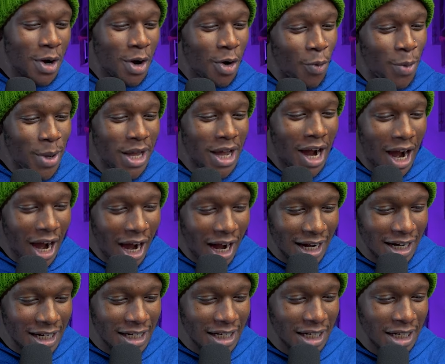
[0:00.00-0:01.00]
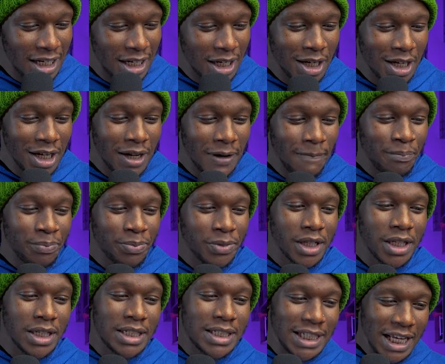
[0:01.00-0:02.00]
we had
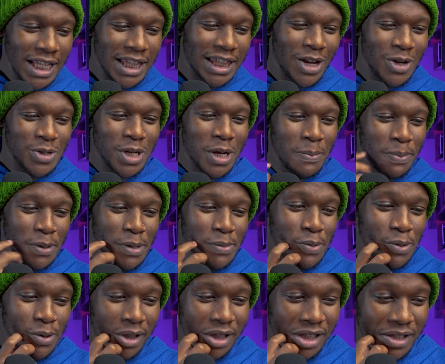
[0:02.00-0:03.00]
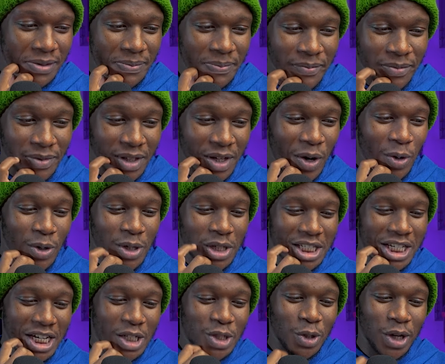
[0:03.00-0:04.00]
ten thousand people on
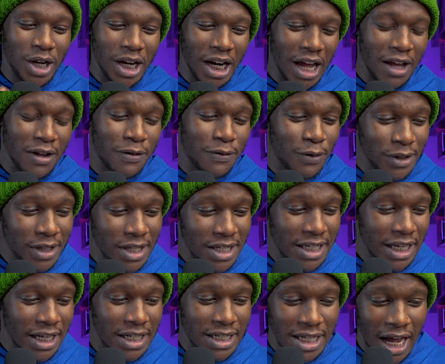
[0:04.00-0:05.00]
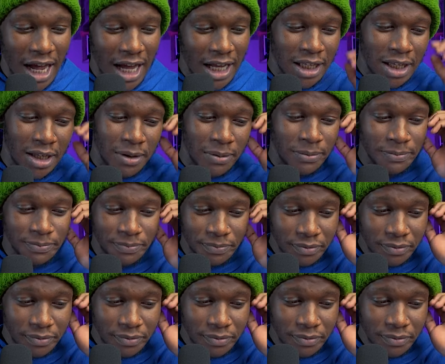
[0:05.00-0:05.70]
TikTok Live for this entire game.